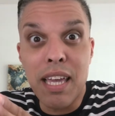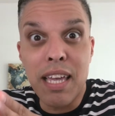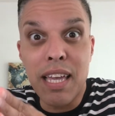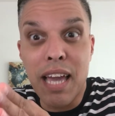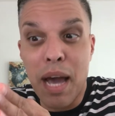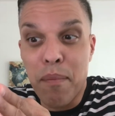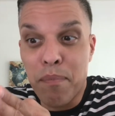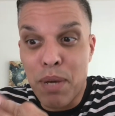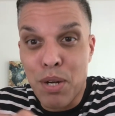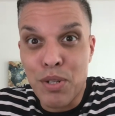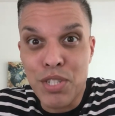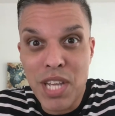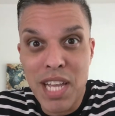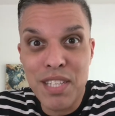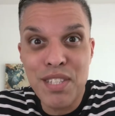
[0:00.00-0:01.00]
got better
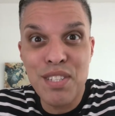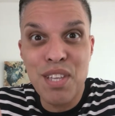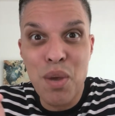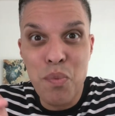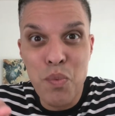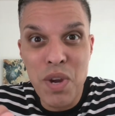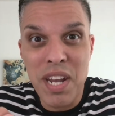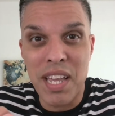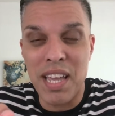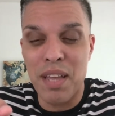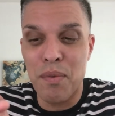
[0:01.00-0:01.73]
chances at winning.